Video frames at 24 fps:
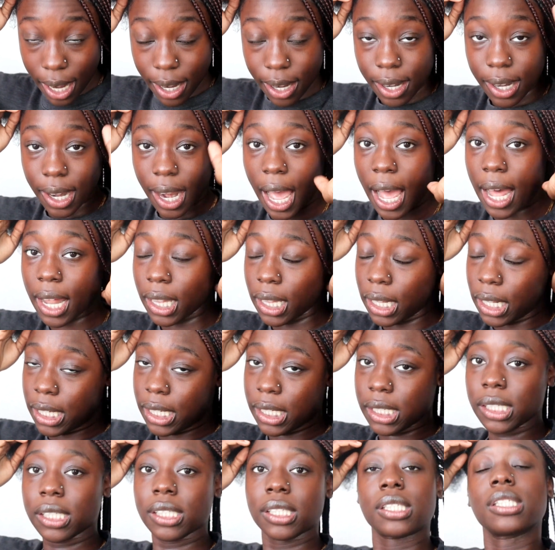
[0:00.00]

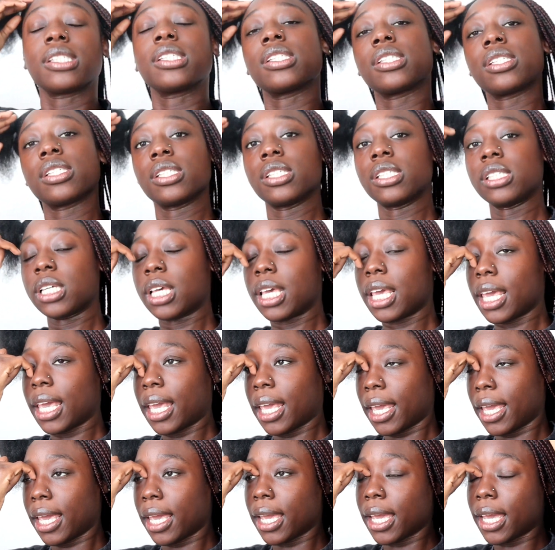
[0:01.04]
knotless.
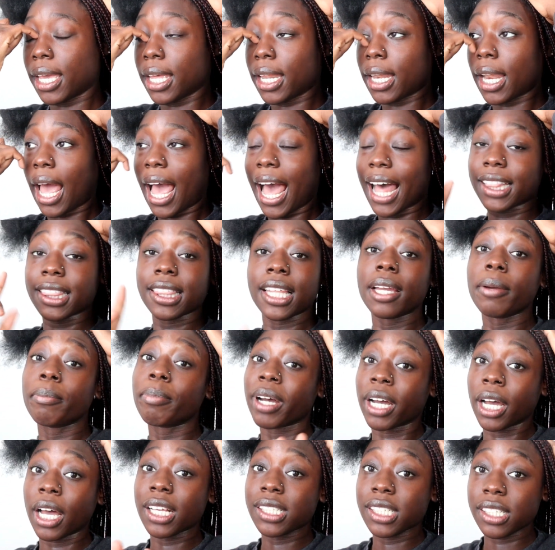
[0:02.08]
And I think
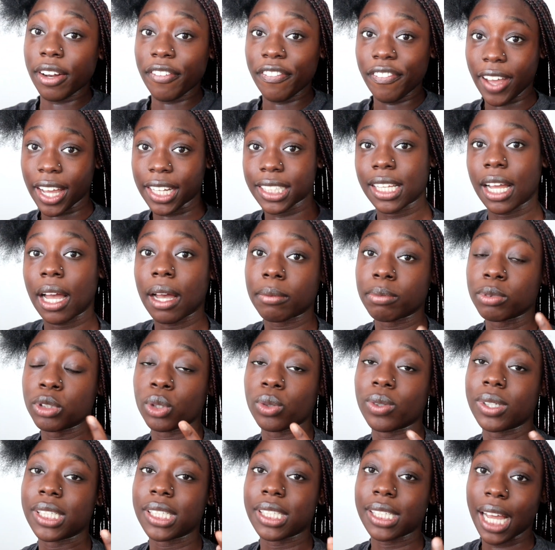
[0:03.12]
because of the fact that I'm
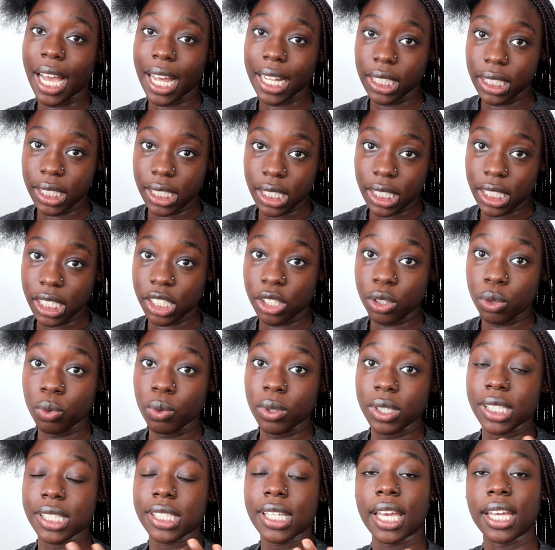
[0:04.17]
doing knotless
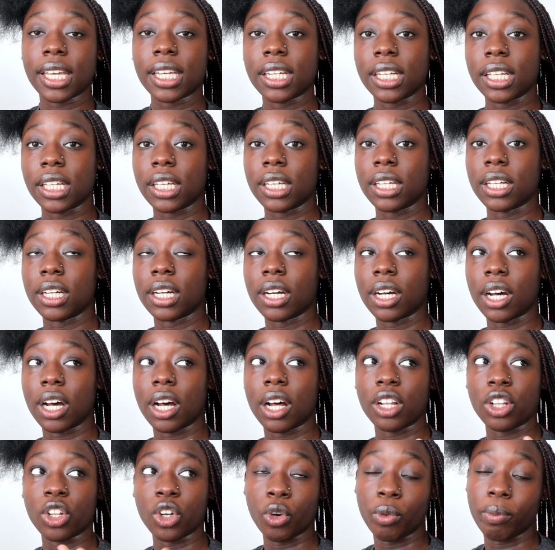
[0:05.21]
was taking it
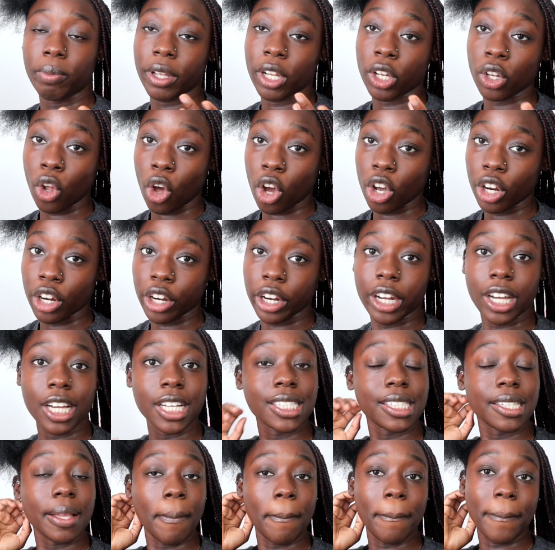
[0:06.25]
a little bit longer,
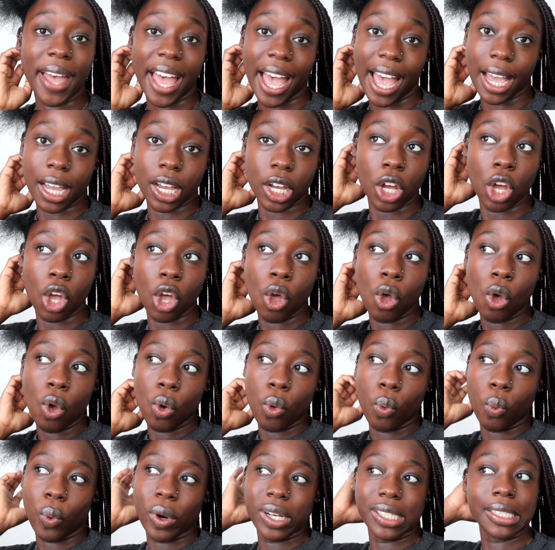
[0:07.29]
because the back
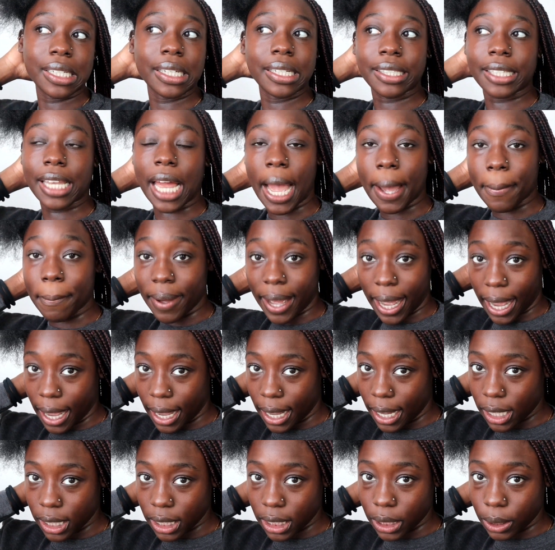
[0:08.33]
wasn't that
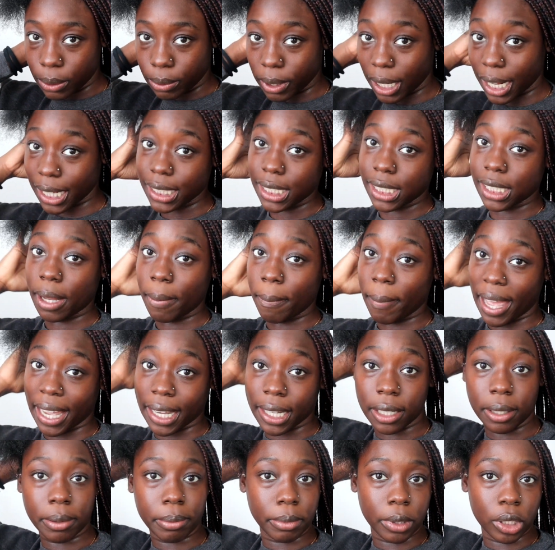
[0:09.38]
bad. When I did the back
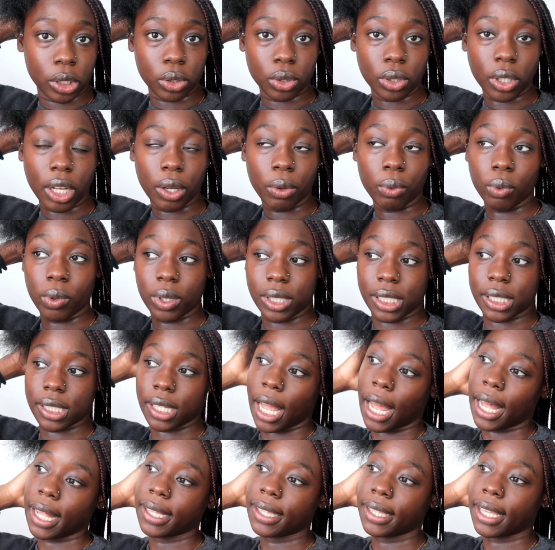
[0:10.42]
in the middle, it was
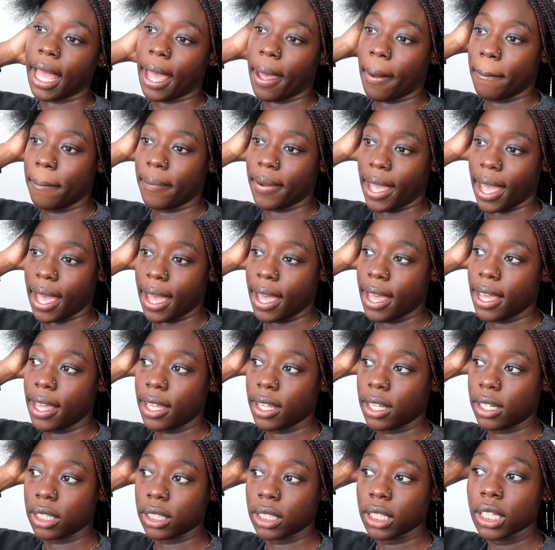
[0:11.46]
not that
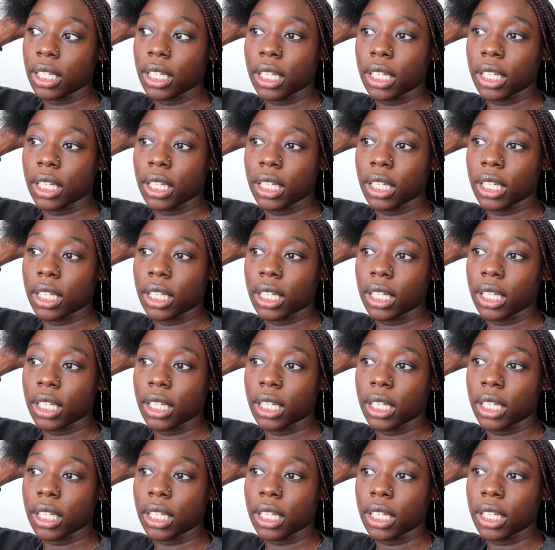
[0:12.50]
bad,